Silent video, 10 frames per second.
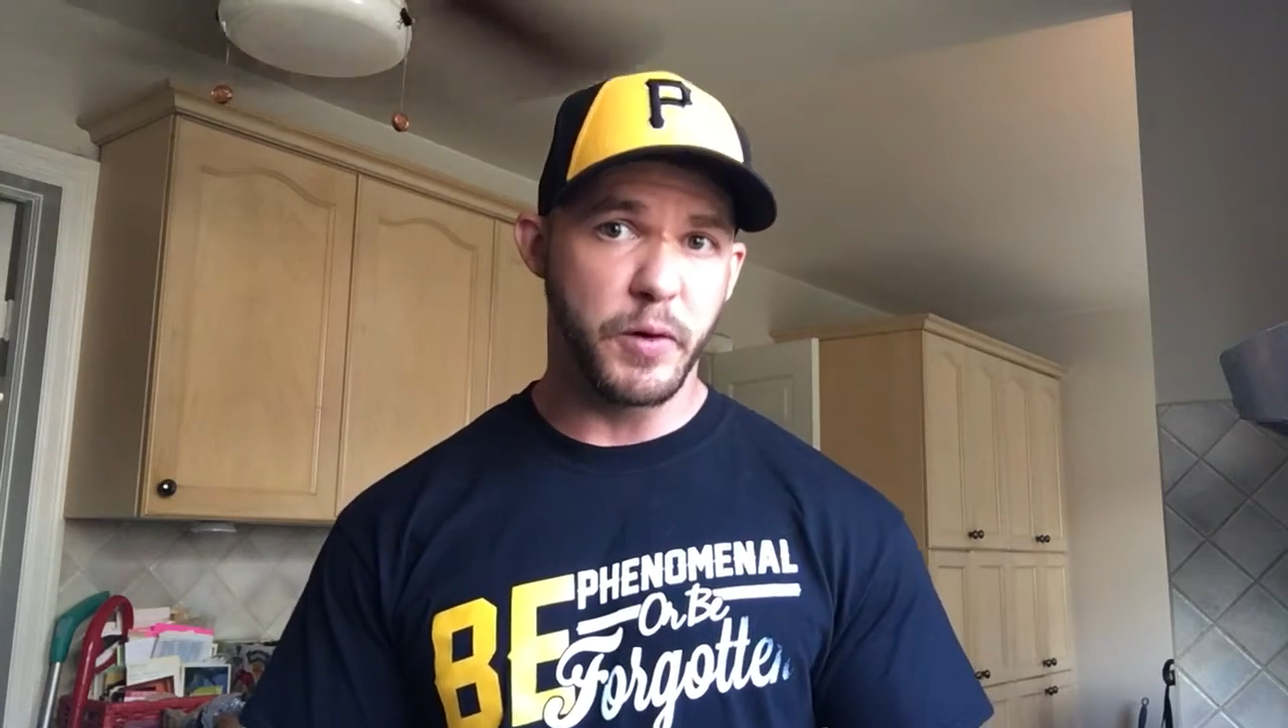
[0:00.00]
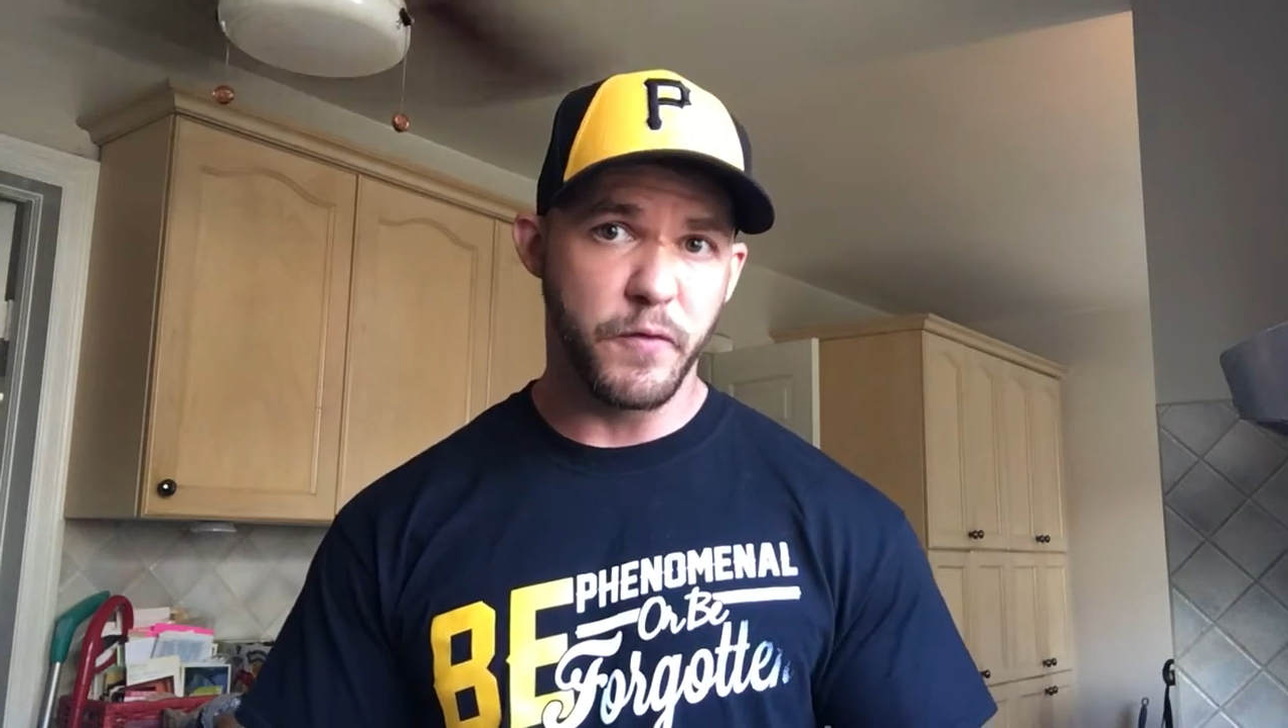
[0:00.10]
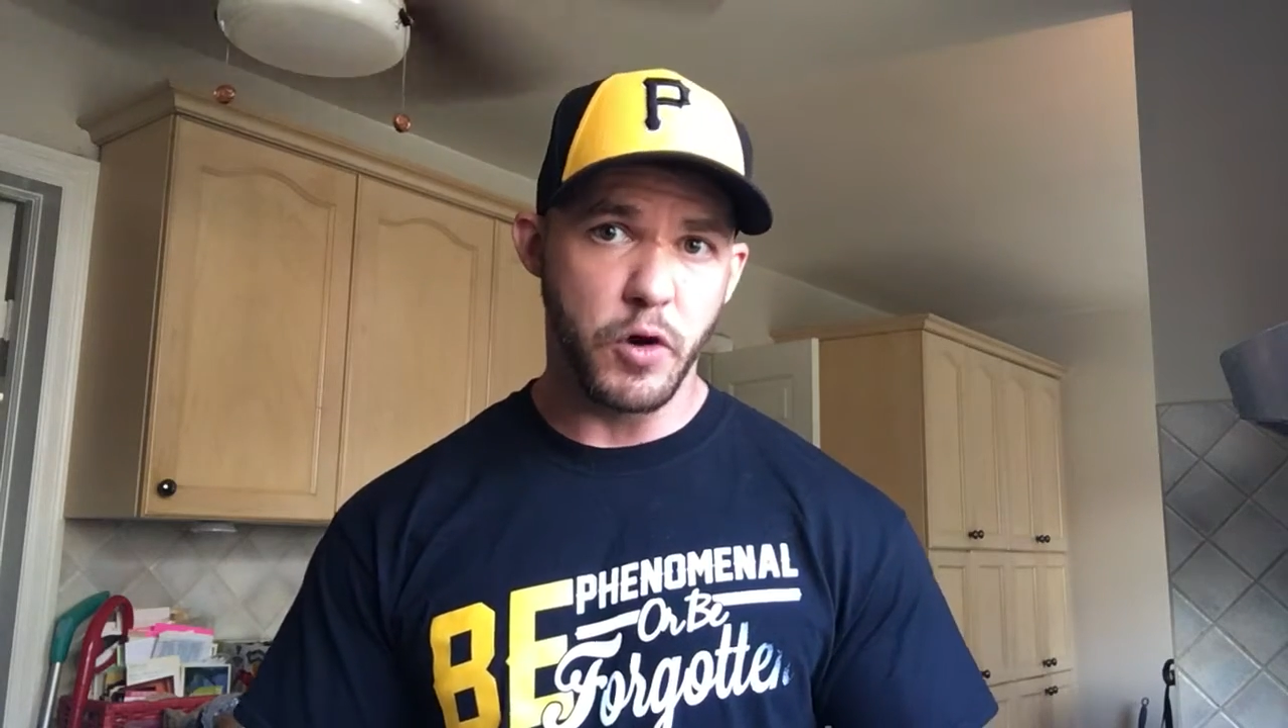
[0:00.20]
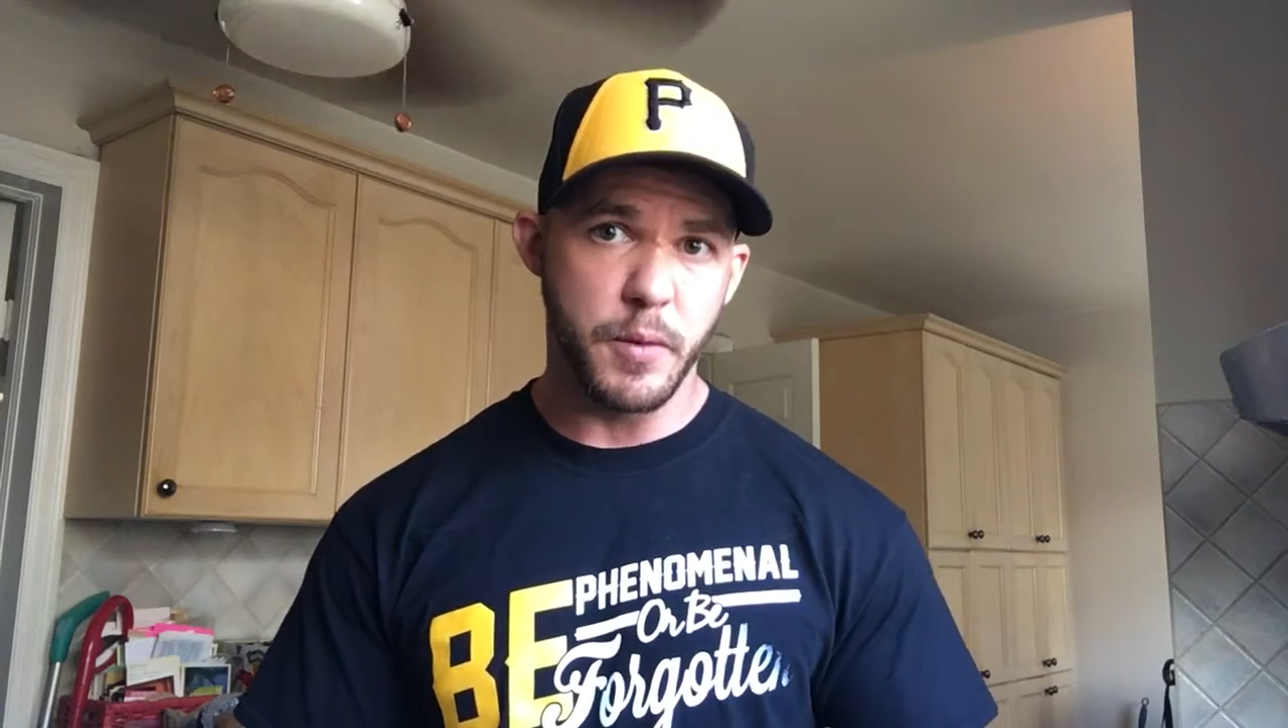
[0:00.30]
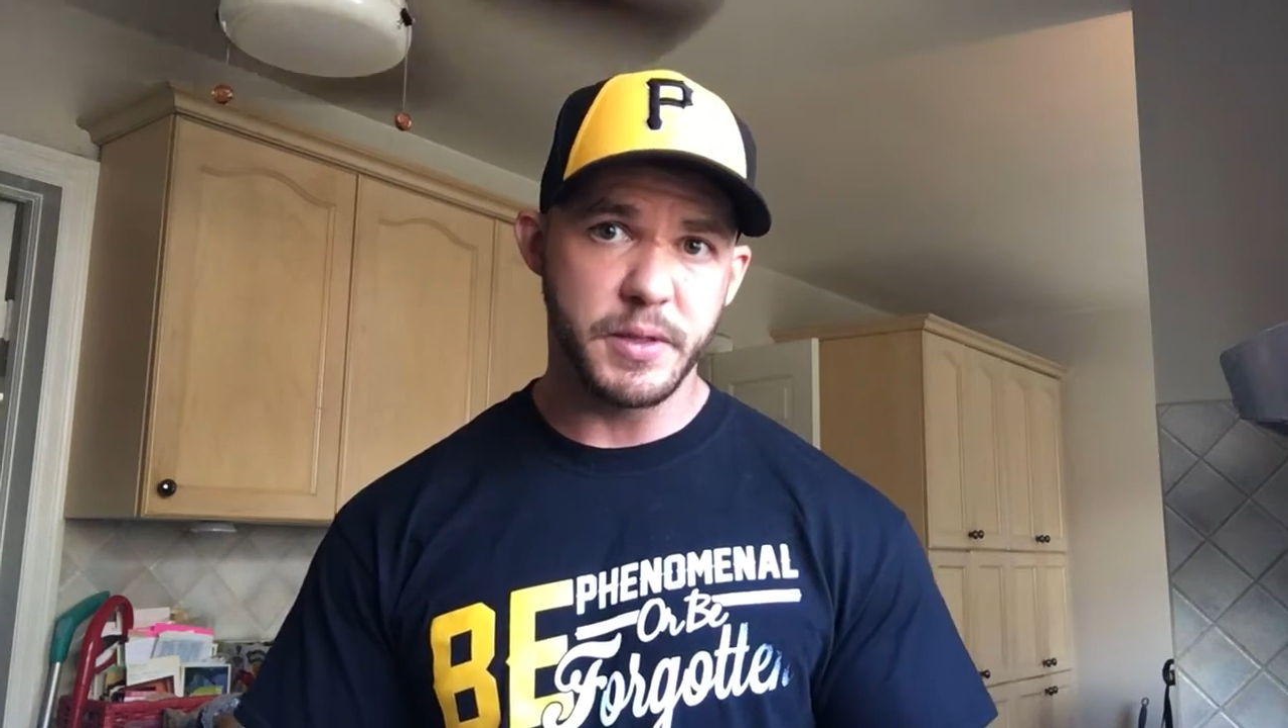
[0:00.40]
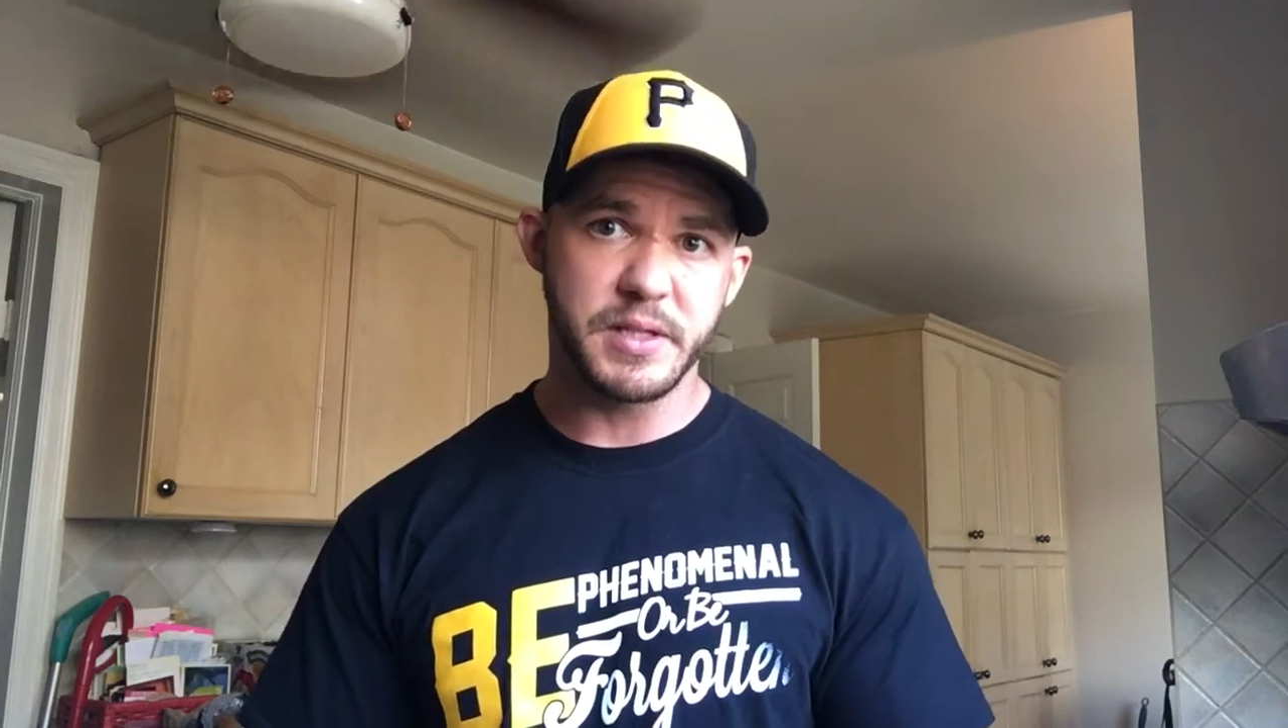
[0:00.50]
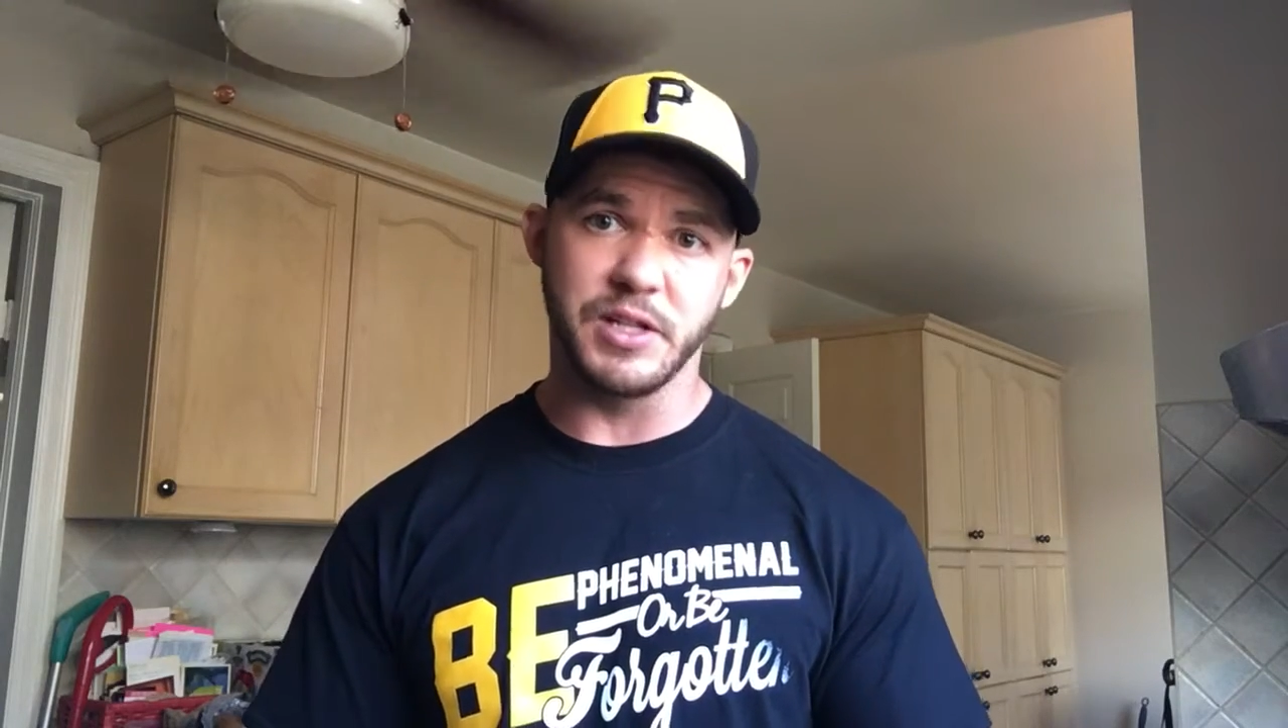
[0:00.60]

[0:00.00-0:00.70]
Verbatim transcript: performance,